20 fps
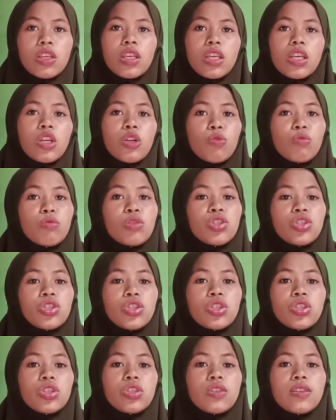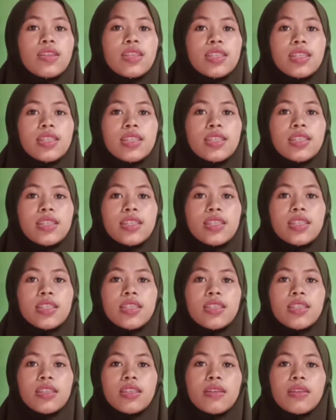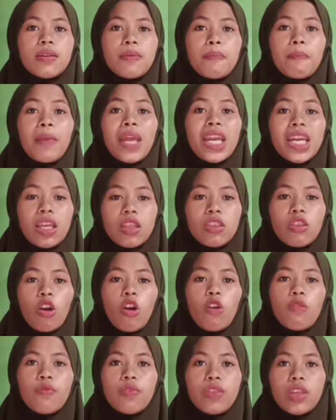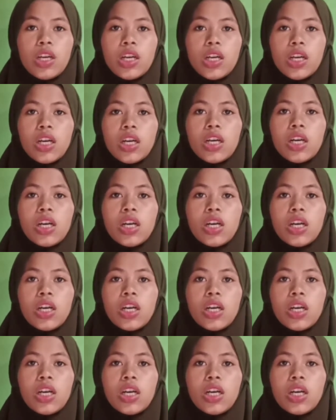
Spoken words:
in which the meaning of the